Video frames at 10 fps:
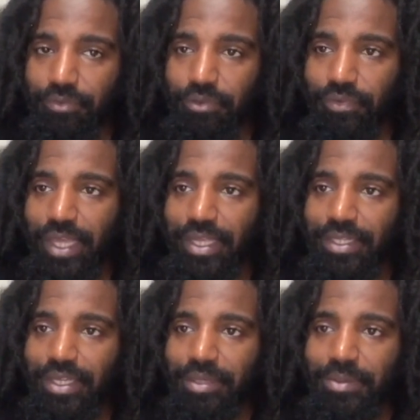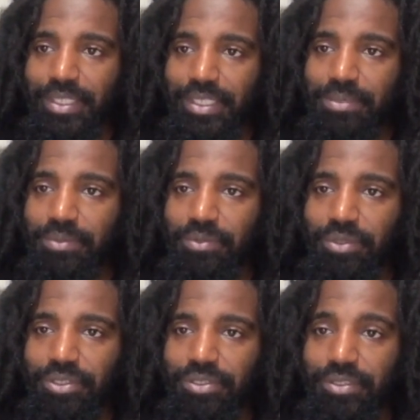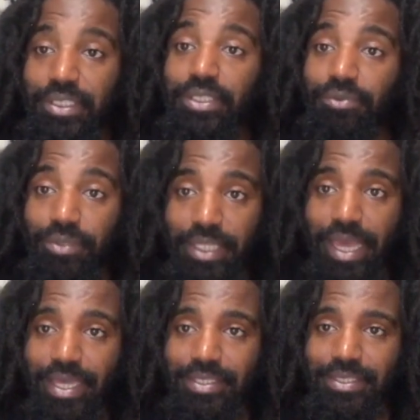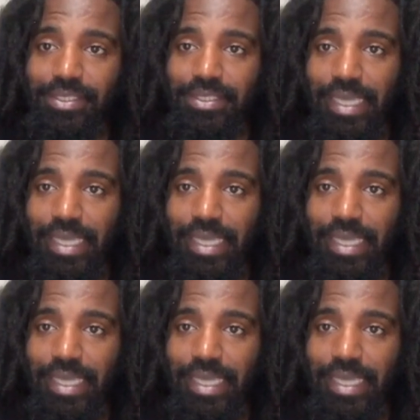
For that, but let's be real, you need to relax,